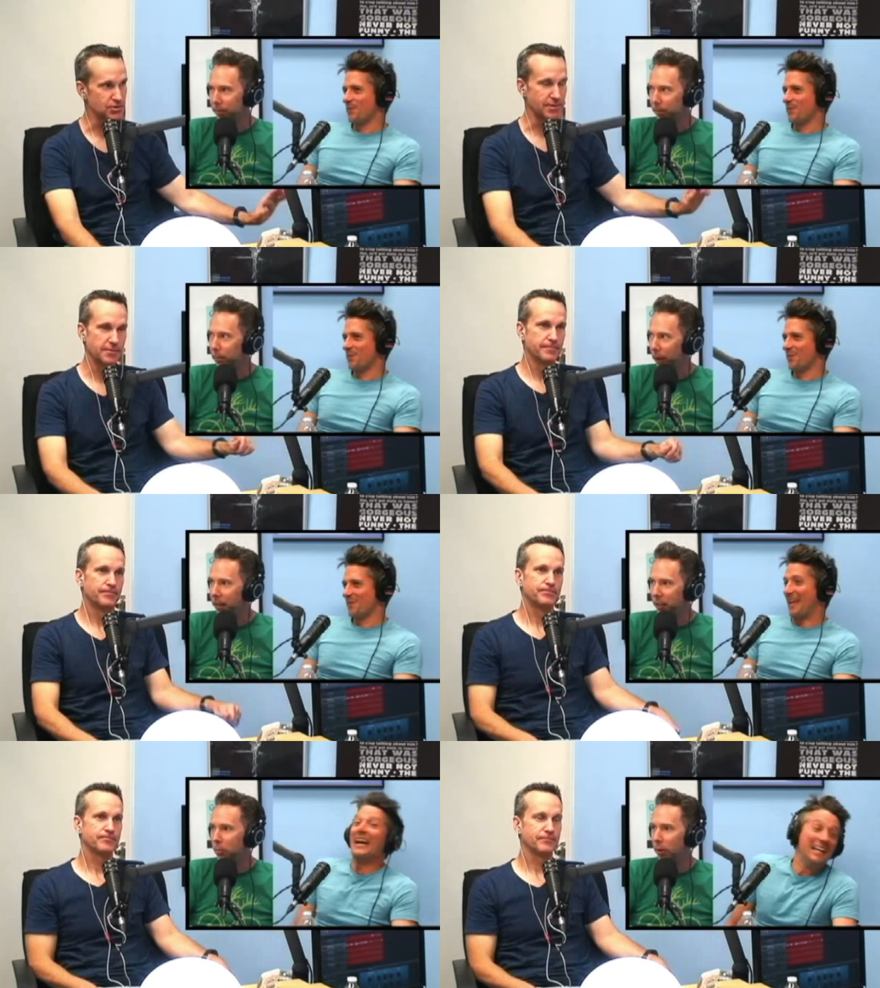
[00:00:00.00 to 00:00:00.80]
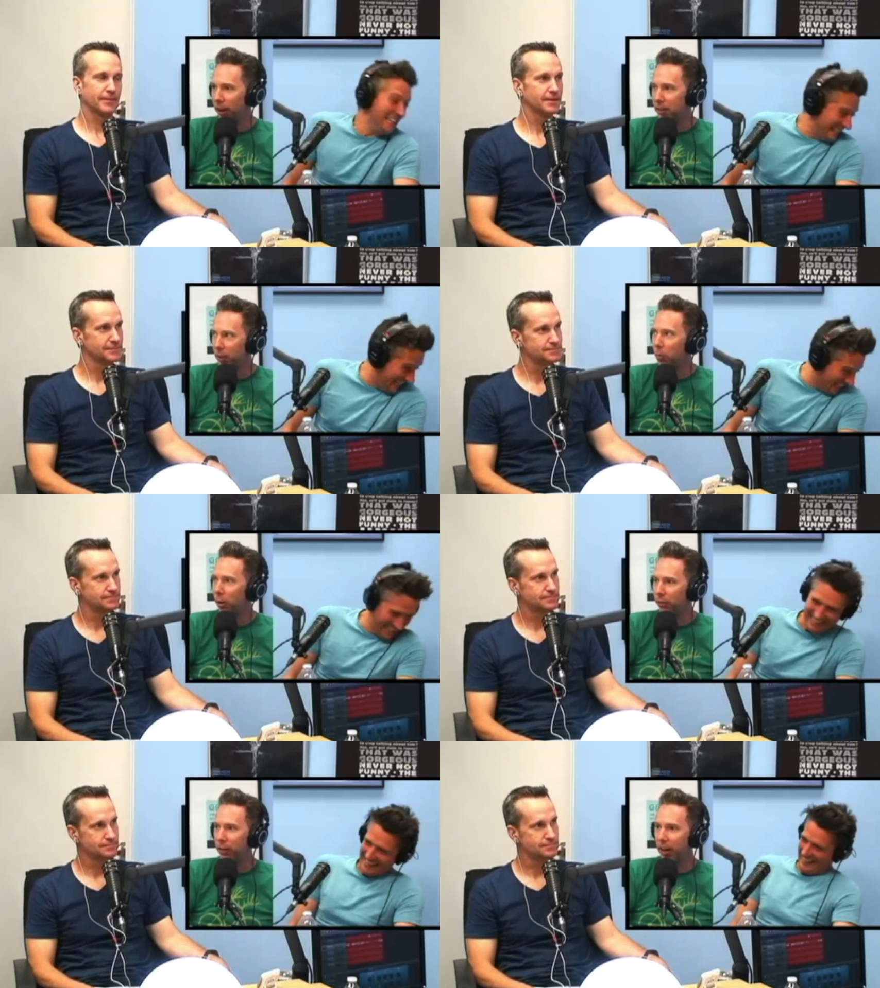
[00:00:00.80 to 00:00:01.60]
Speaker 1: But I did. I did work
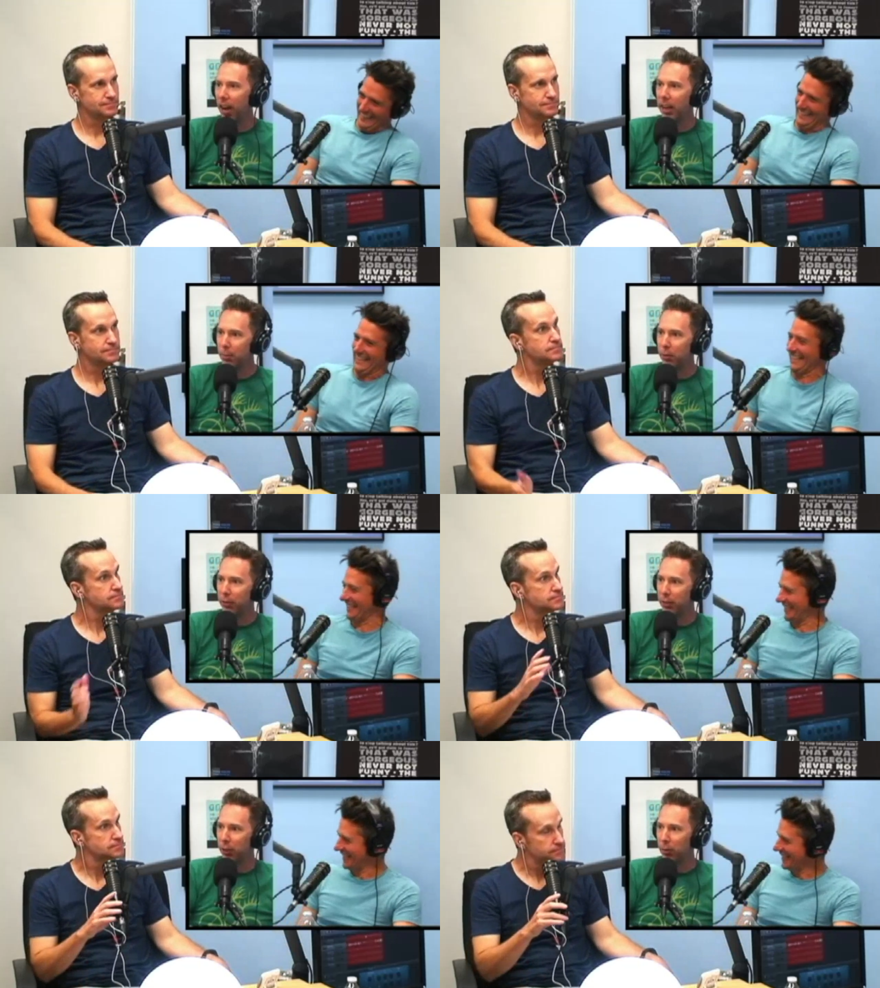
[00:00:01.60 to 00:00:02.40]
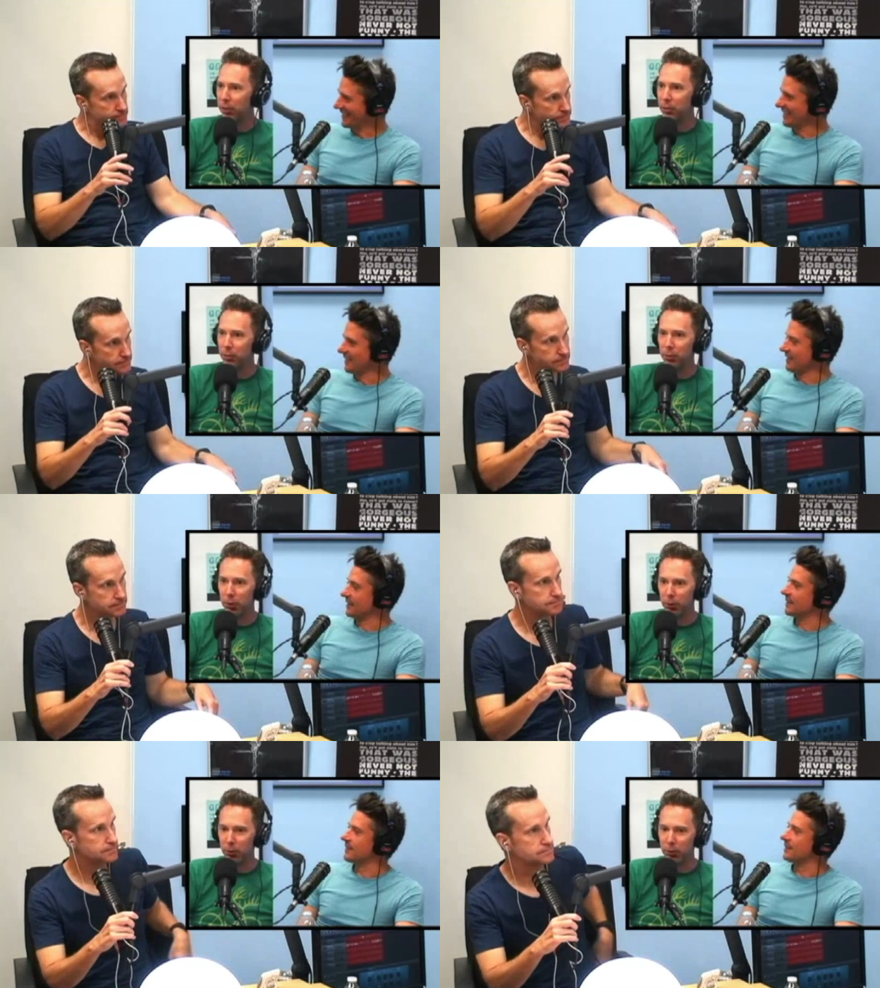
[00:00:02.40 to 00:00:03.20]
for a guy at a movie theater once who
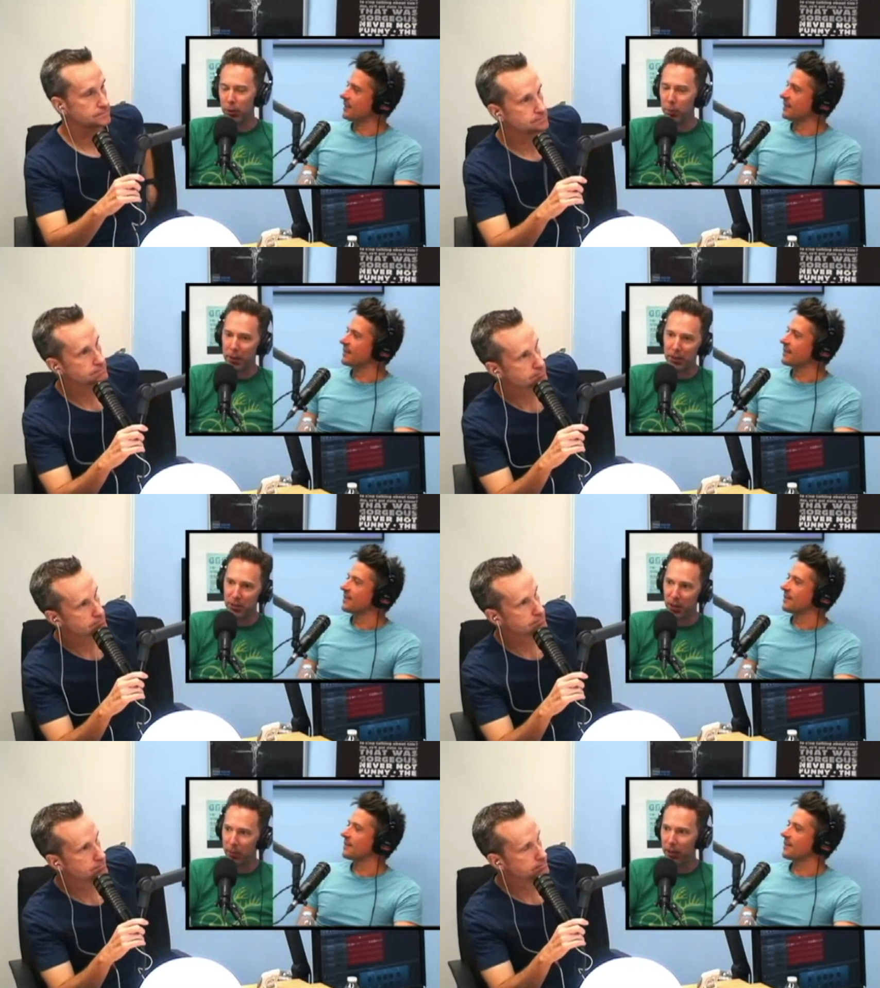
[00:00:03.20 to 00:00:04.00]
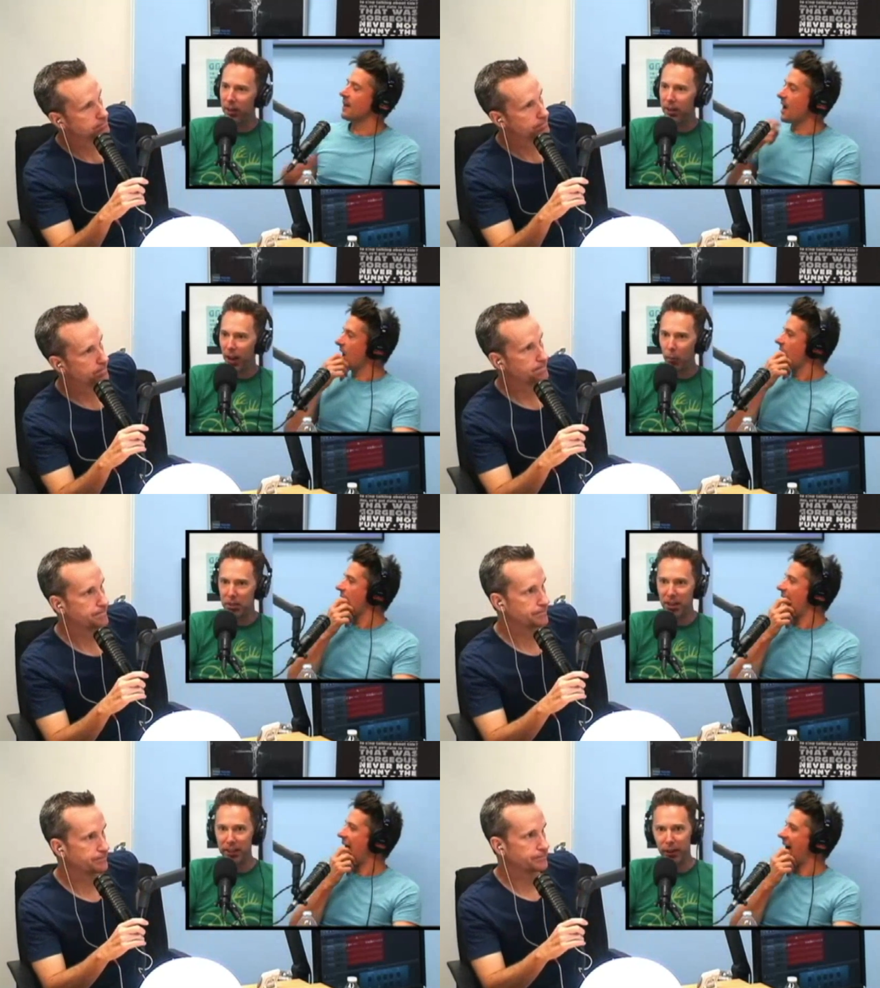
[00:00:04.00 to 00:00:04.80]
who who made the statement. I once
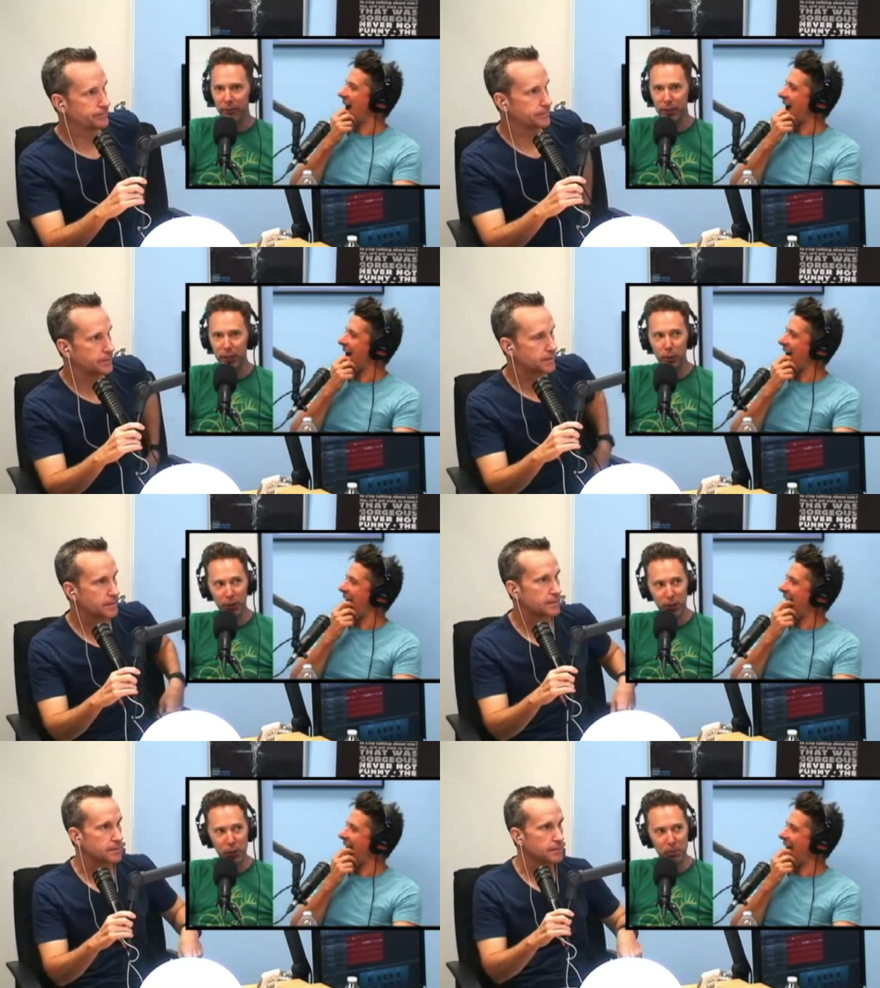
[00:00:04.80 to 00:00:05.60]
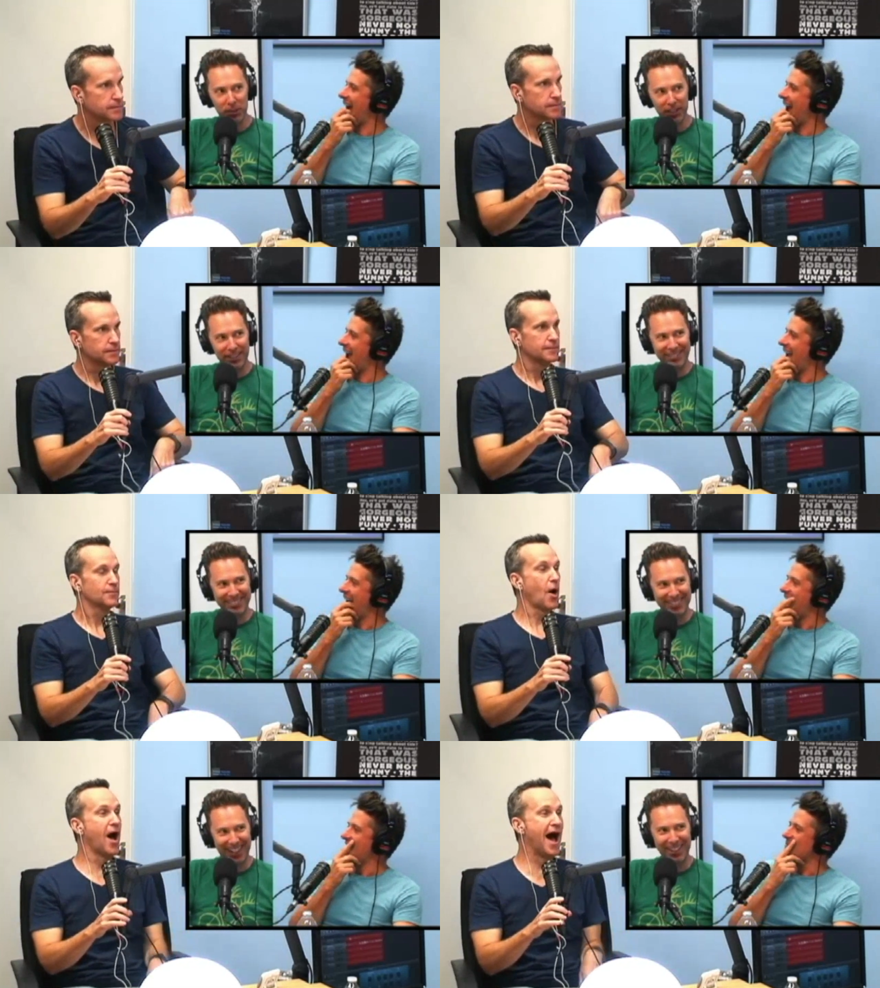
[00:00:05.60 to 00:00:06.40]
had to get physical with a gypsy.
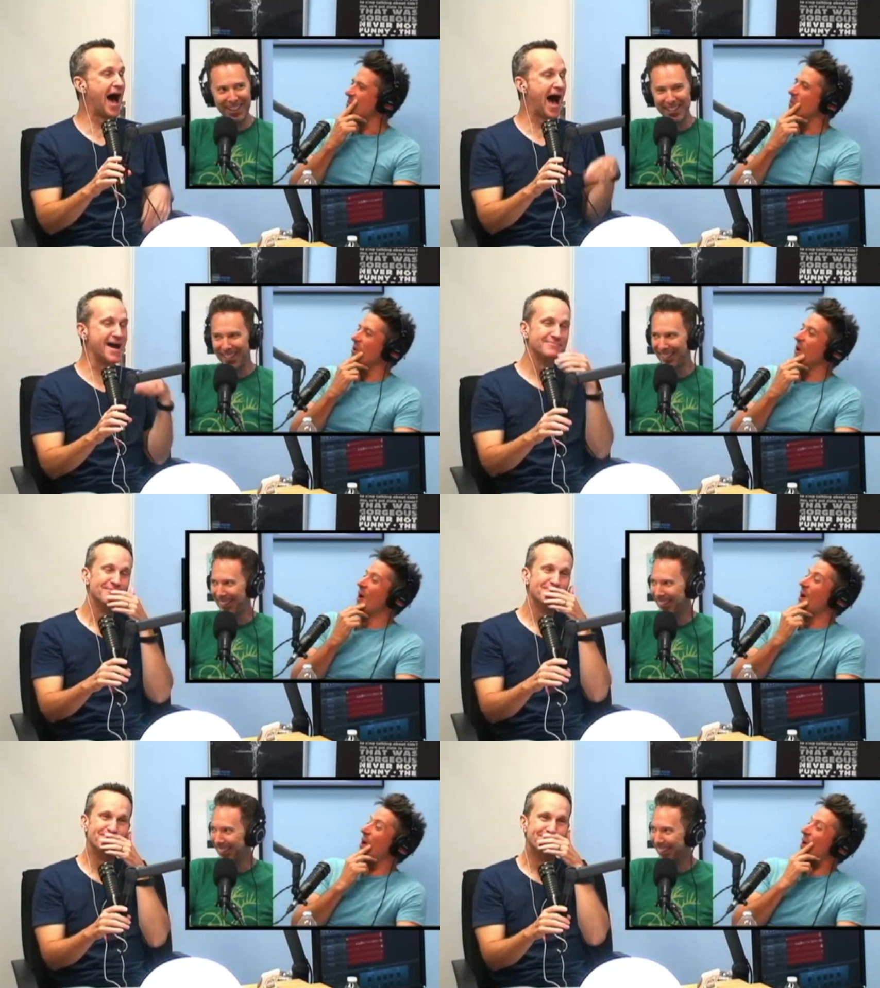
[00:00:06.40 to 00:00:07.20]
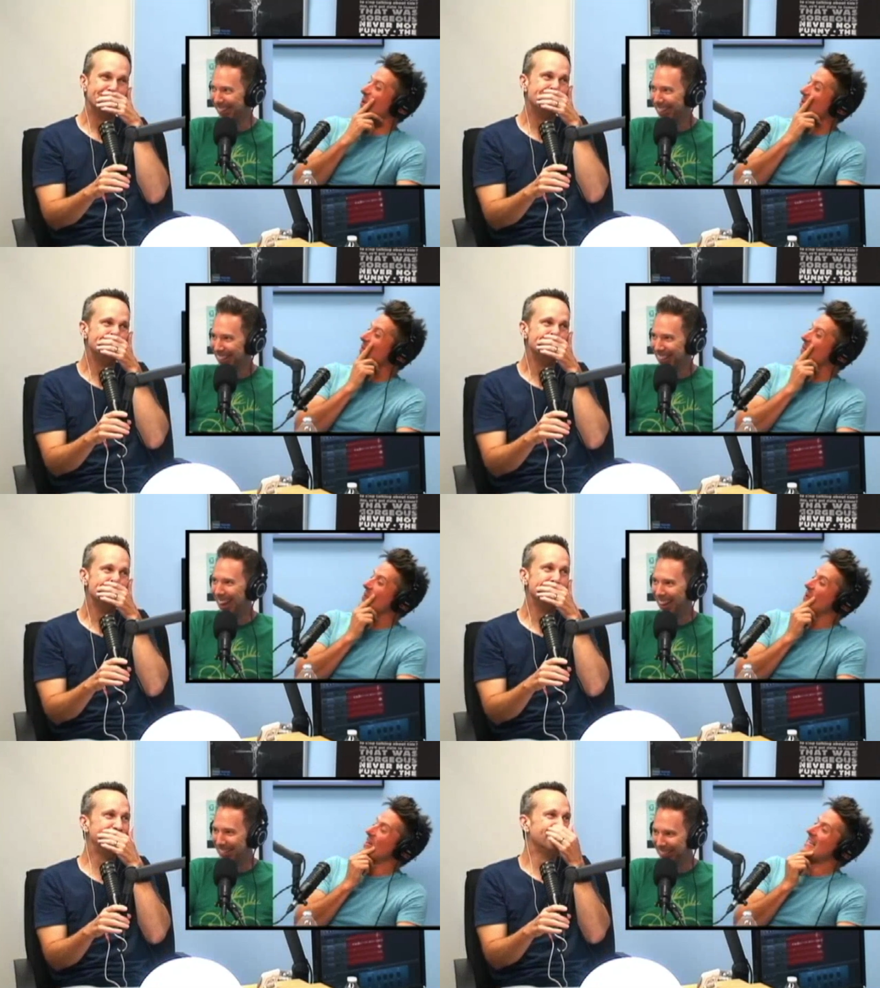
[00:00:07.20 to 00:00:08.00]
Whoa!
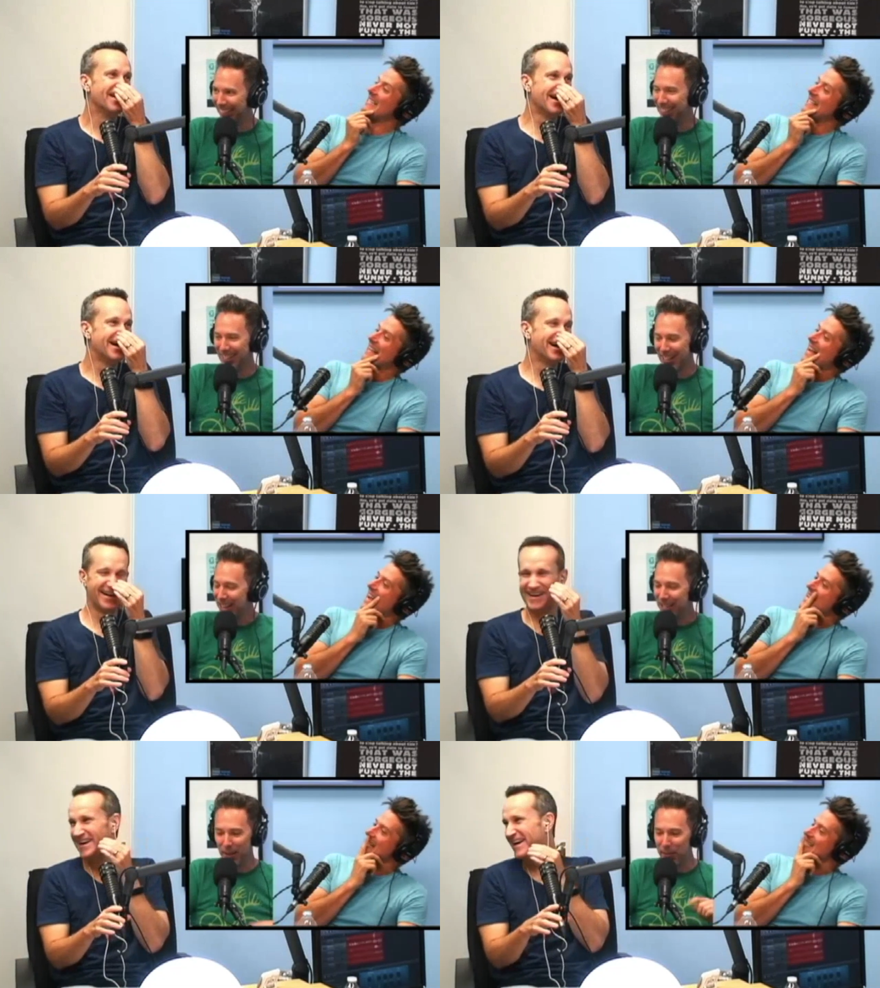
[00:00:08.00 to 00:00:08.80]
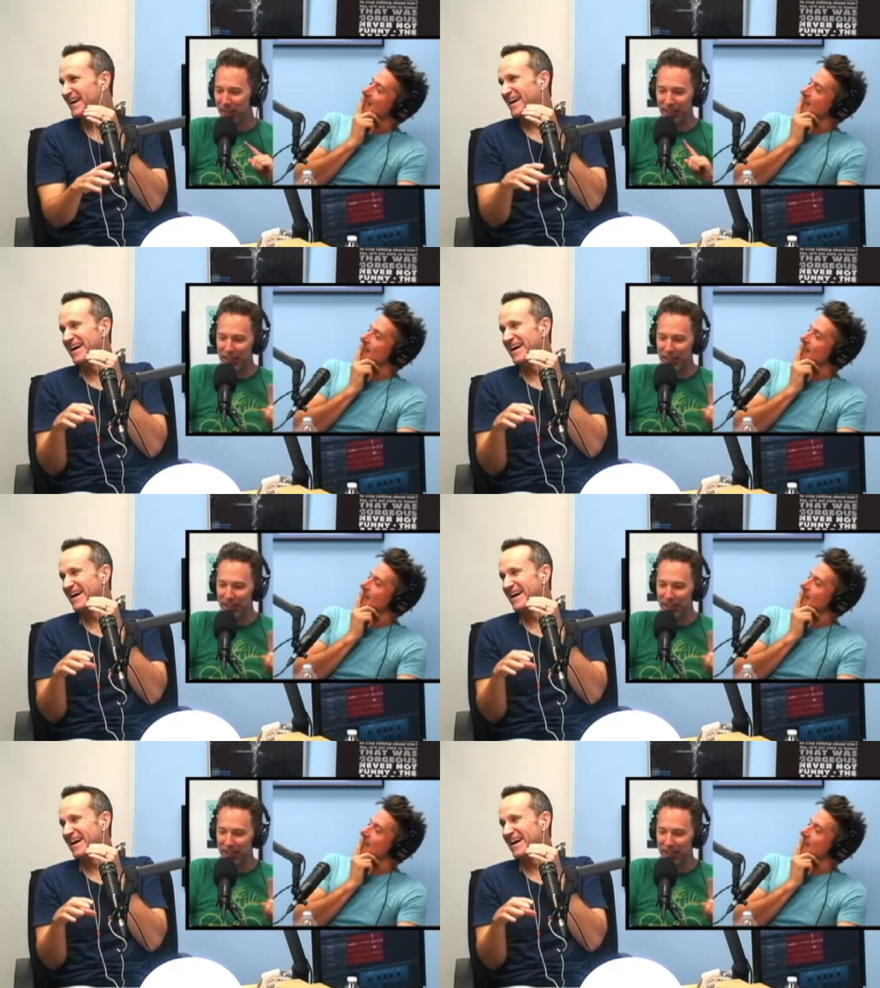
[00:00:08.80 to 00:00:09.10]
That's that's something that he